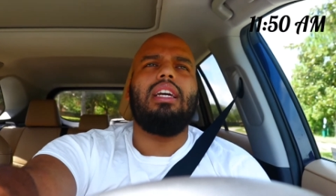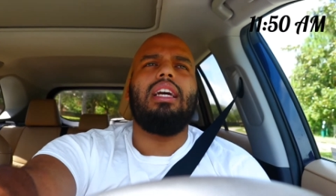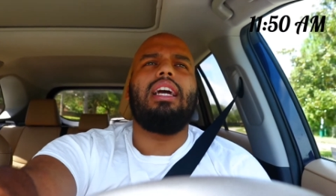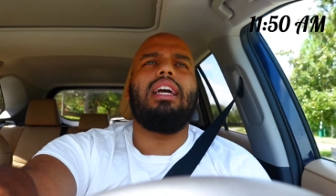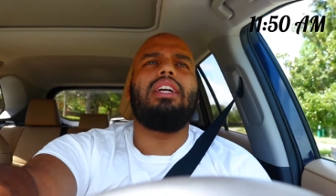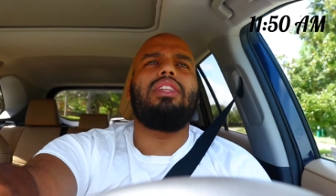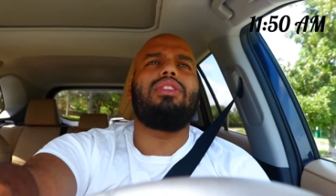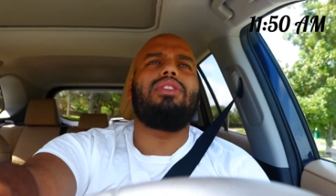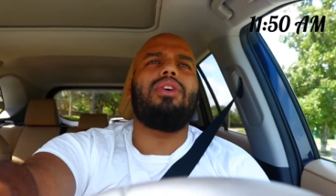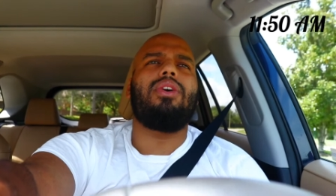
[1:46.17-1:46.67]

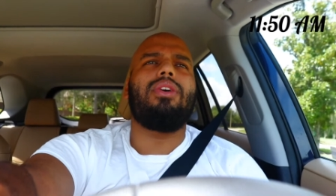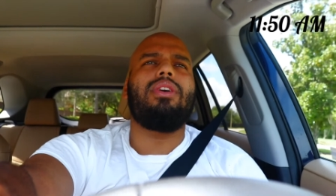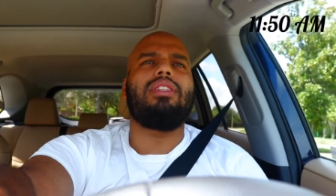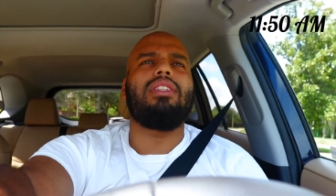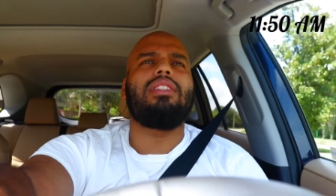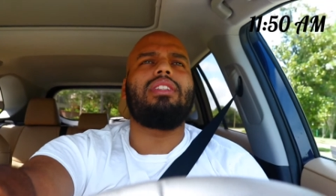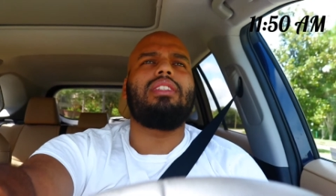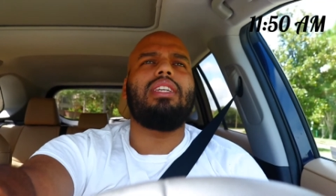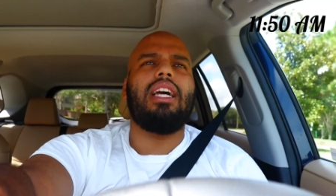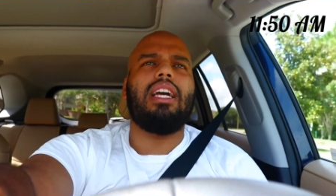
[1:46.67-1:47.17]
and during the
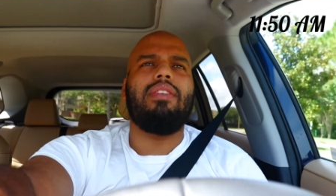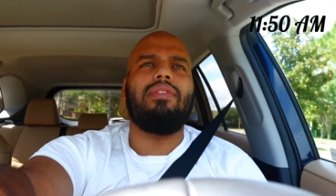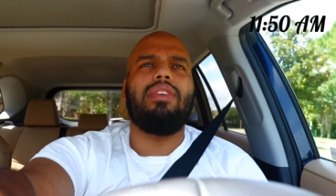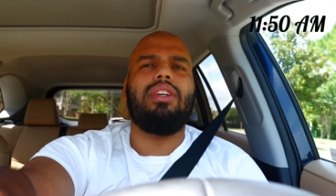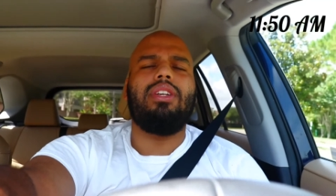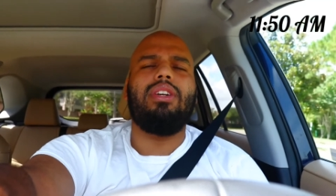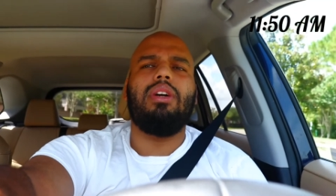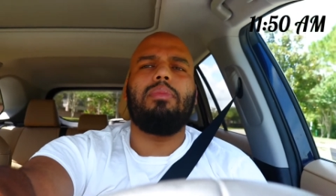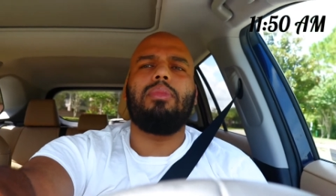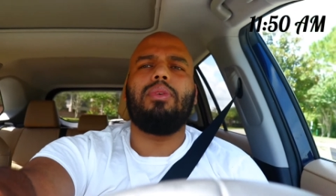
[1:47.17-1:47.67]
second
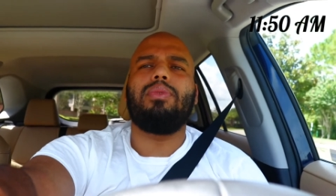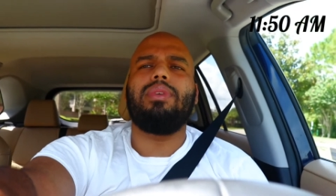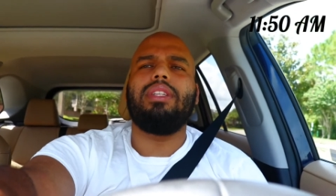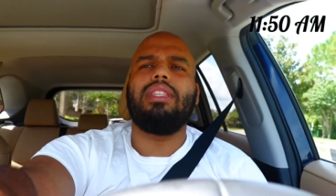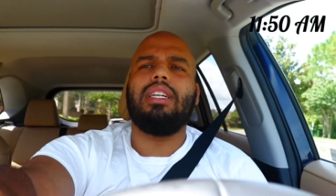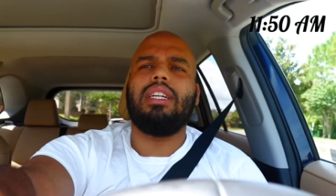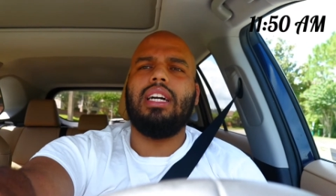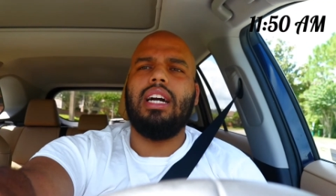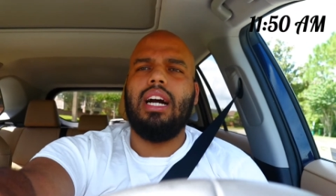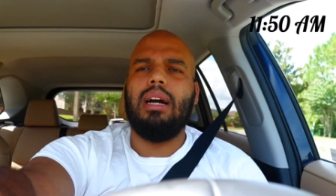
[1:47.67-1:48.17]
video, I'm gonna read
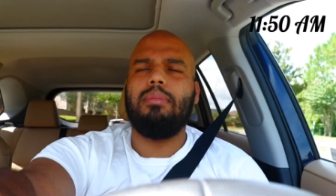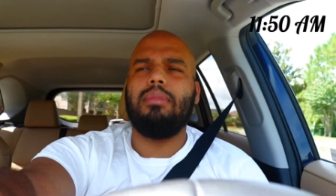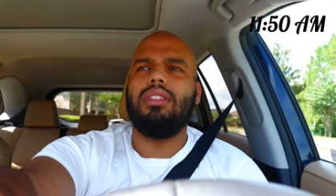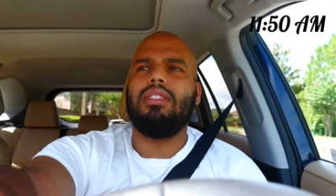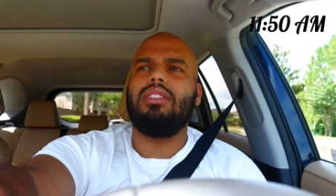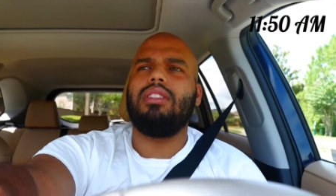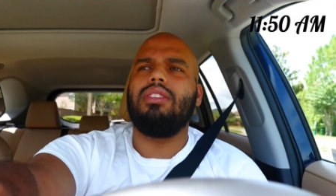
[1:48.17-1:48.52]
the comments